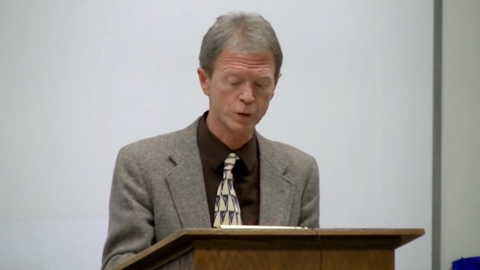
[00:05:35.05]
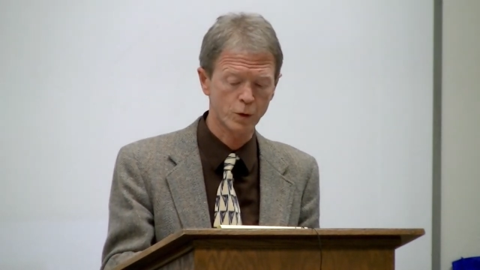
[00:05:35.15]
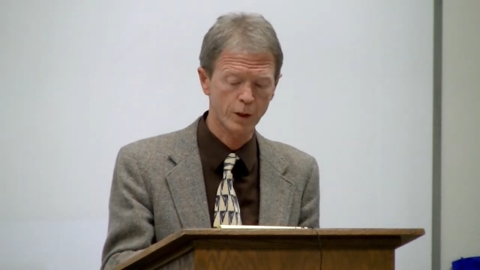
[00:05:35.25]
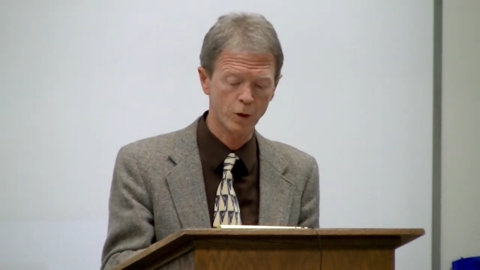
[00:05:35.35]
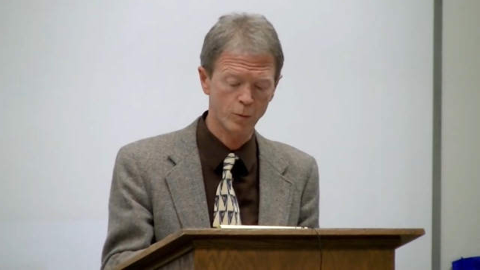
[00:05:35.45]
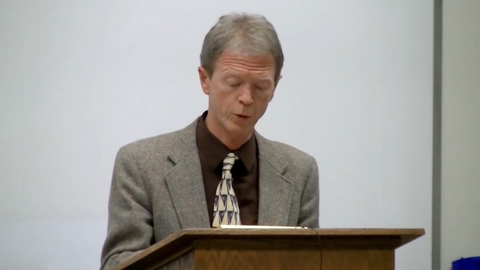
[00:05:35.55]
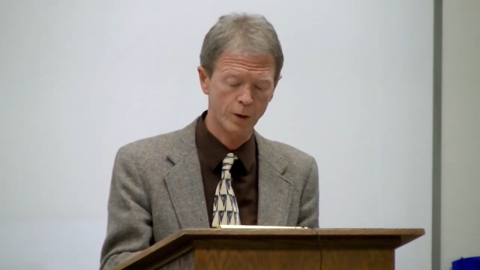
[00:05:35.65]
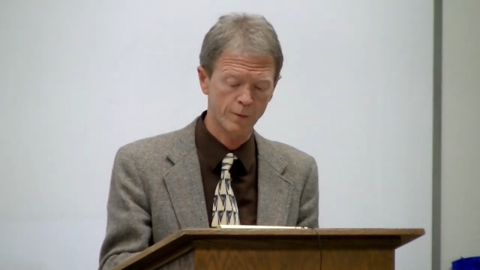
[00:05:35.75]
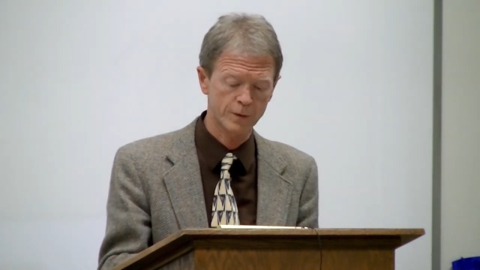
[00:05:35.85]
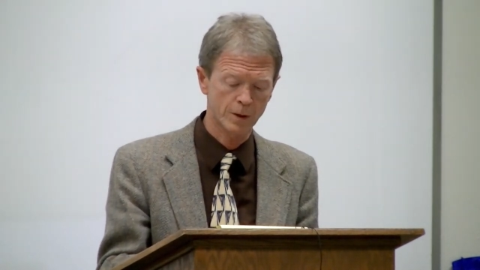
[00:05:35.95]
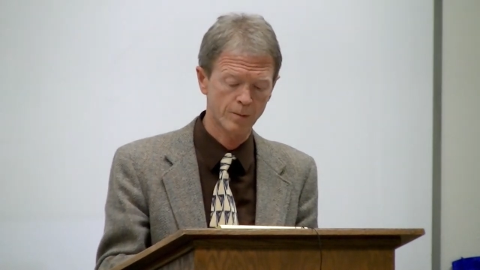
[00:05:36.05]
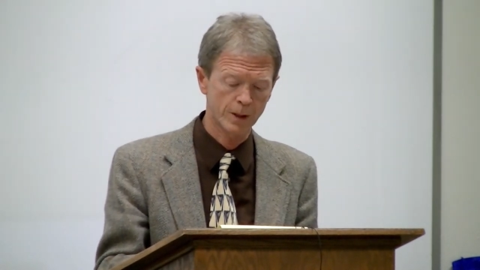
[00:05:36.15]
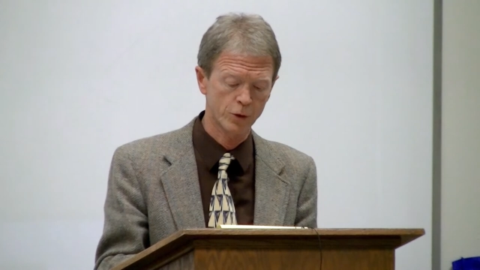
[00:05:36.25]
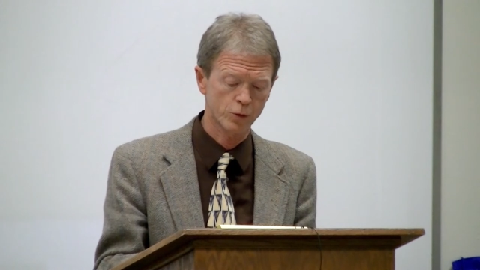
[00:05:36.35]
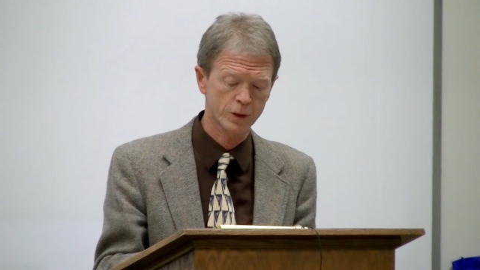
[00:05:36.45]
So I hope you have some
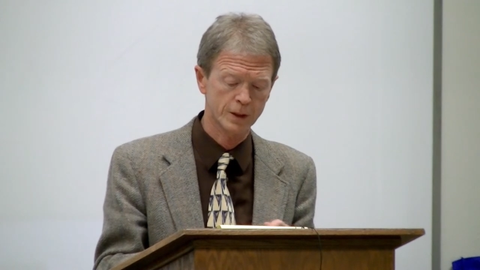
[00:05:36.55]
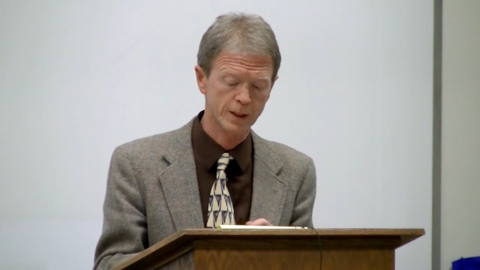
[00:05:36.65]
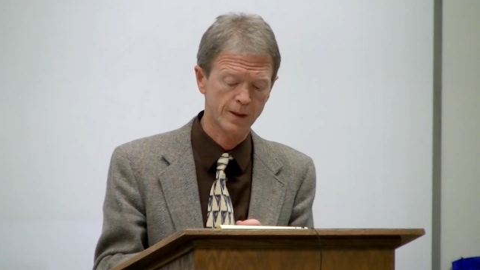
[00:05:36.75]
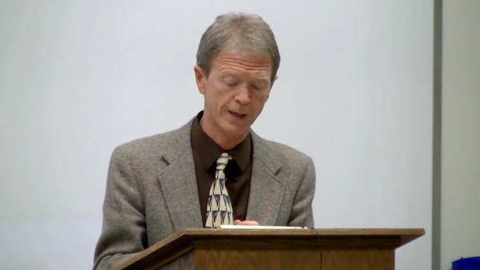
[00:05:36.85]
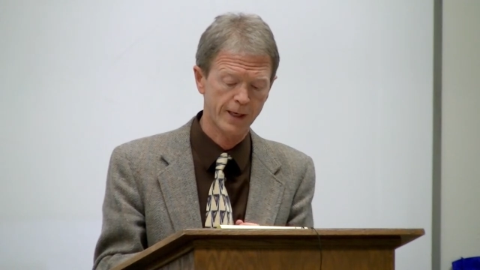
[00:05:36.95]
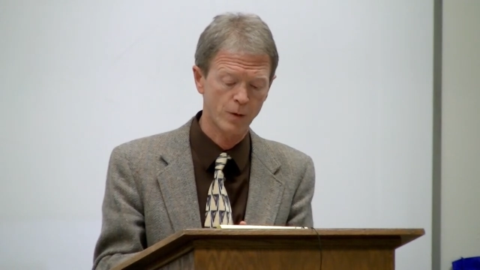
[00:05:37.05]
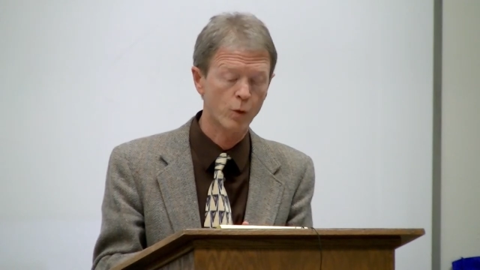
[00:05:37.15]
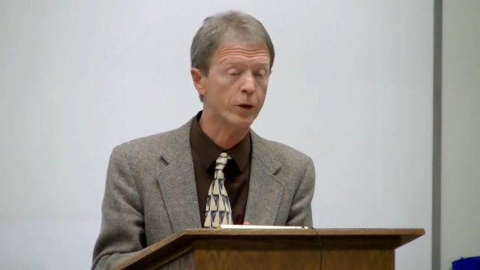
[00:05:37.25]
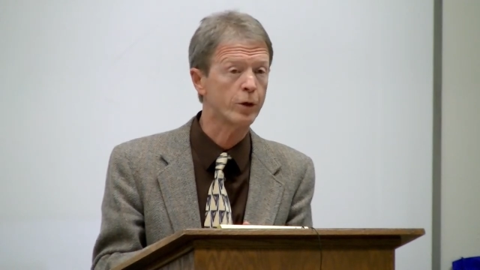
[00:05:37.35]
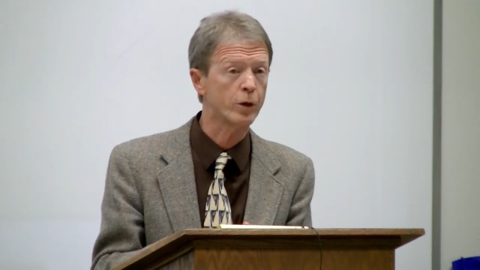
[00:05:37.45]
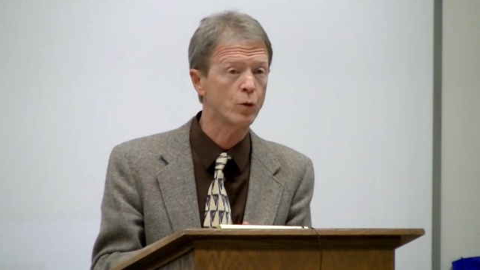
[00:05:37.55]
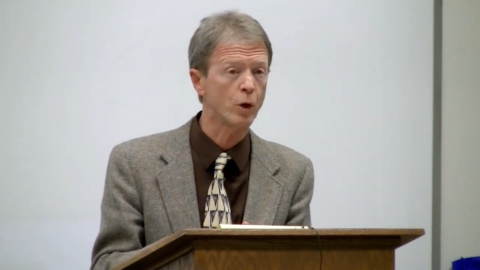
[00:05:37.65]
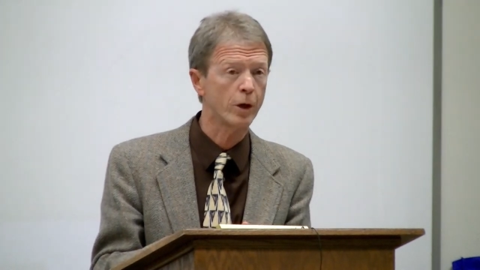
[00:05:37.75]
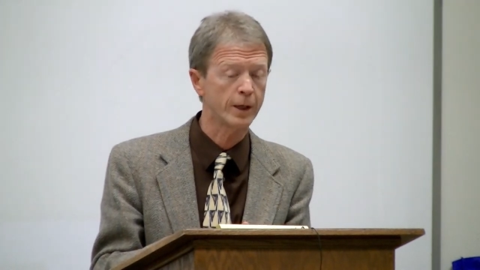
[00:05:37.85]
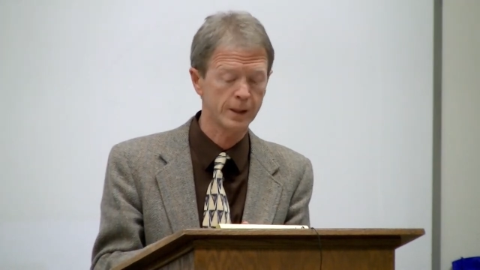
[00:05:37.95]
interest in that, whether you
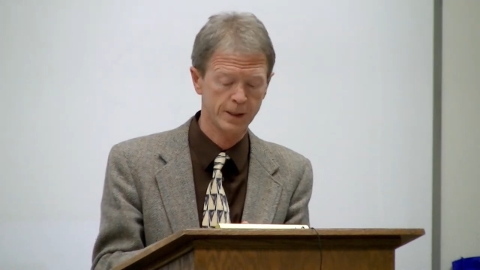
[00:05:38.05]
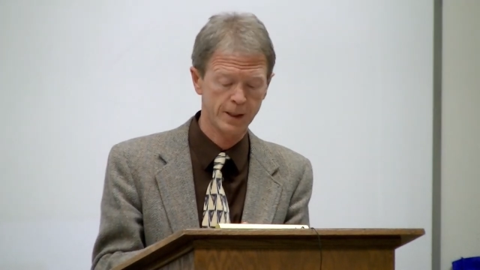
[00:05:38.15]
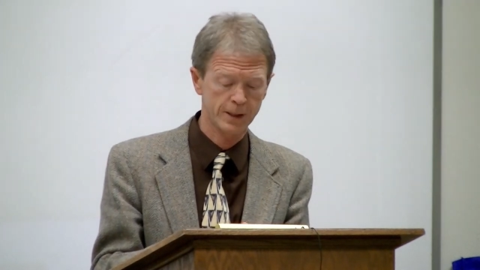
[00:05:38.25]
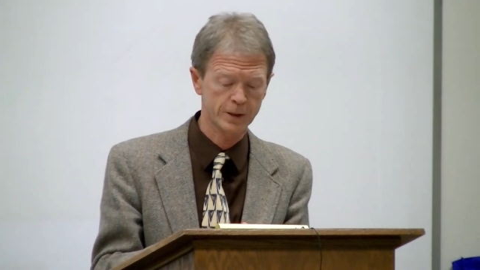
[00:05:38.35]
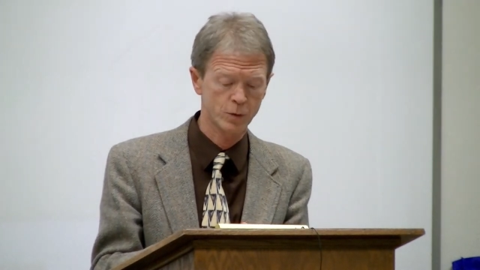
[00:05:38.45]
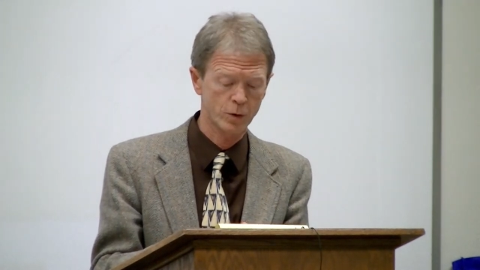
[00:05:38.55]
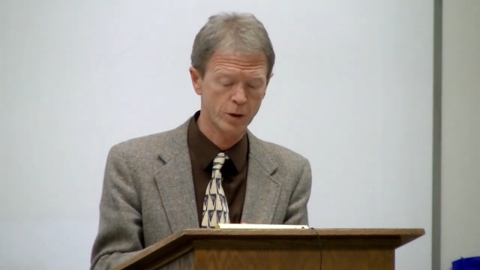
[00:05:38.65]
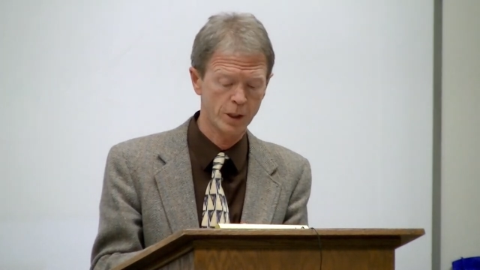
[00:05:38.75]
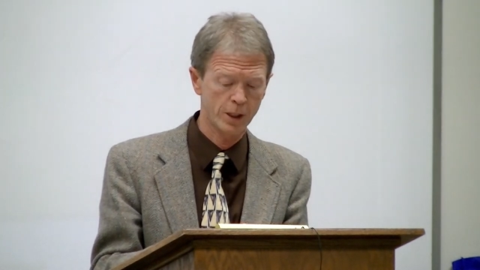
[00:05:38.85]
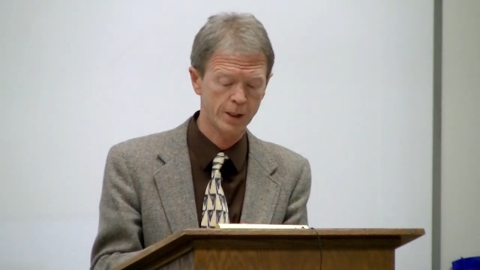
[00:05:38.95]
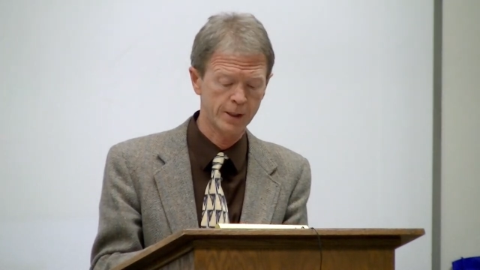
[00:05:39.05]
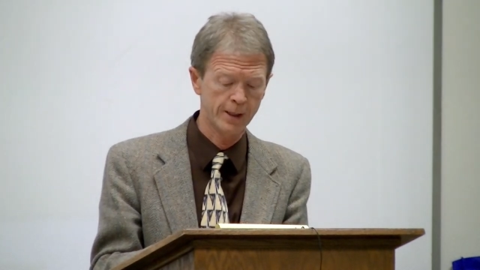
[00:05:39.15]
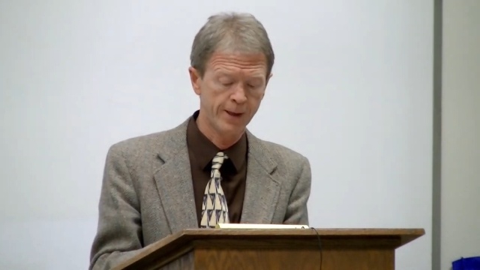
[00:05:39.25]
are LDS or not.